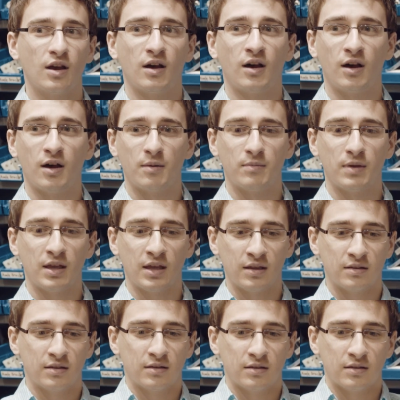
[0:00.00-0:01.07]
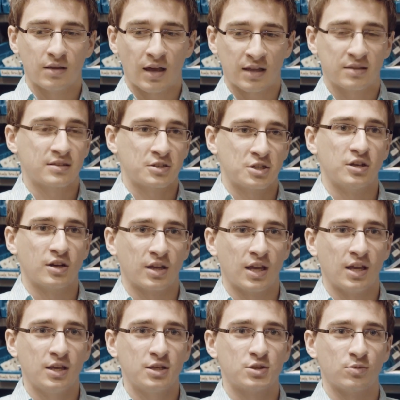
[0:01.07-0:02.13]
at such a young
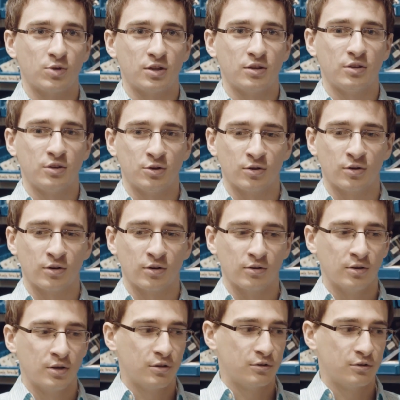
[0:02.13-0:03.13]
age, and when you're